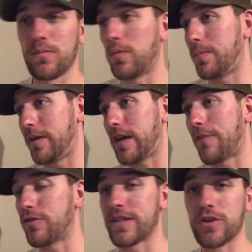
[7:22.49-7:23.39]
We'll be
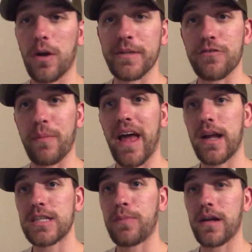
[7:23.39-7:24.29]
covering the tournaments from that
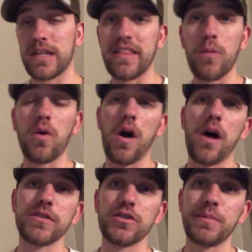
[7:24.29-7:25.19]
aspect. And then we'll
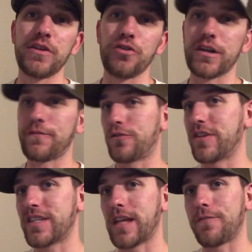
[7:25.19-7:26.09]
also be looking for
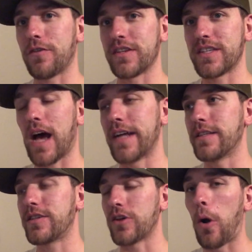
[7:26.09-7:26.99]
this stuff on the side.
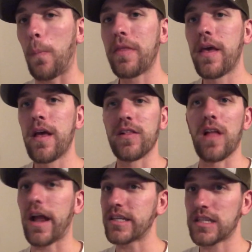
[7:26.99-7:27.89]
So a
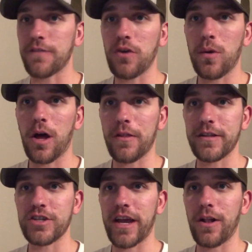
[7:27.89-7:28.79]
lot of stuff going on
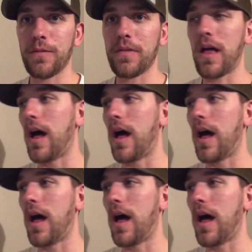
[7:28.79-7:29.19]
the channel.